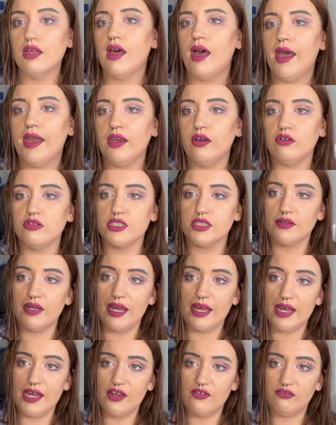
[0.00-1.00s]
I also
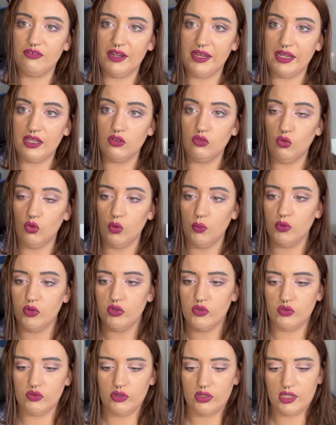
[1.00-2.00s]
have like
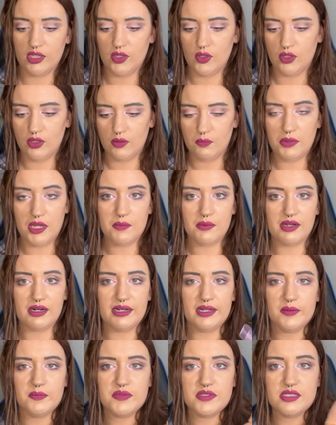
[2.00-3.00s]
normal paper
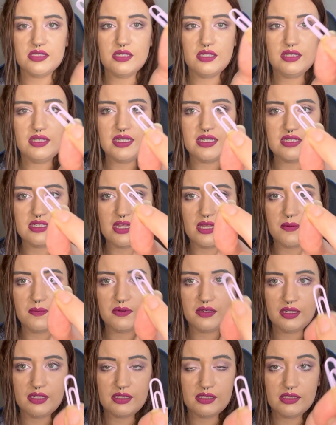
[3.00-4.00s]
clips. These are
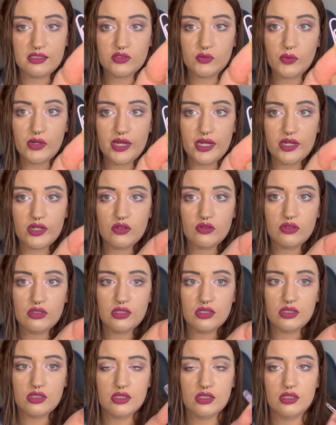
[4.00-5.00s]
pink as well.
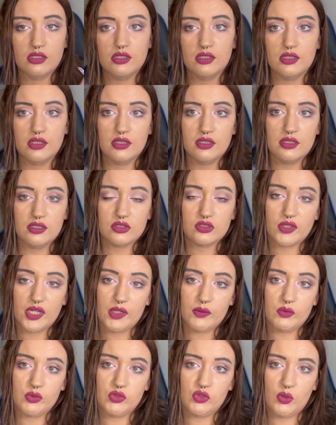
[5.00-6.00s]
So I
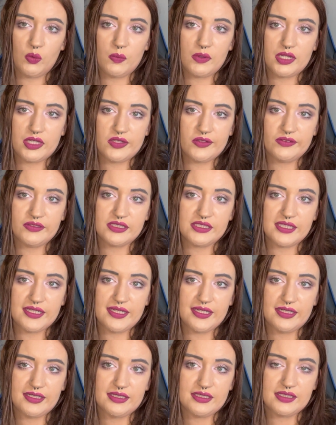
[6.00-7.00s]
will normally use
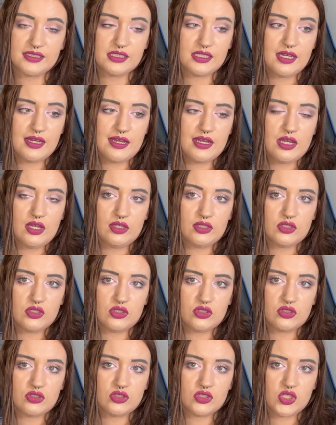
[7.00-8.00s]
these
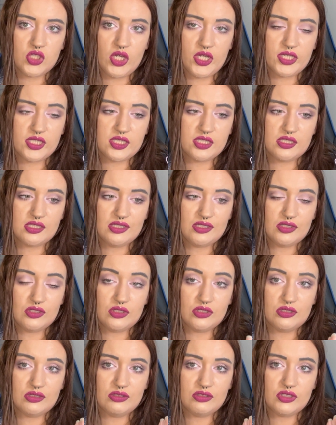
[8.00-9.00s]
just
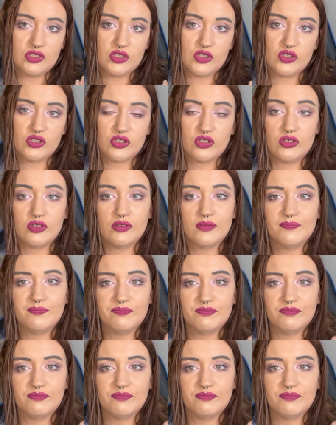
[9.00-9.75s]
to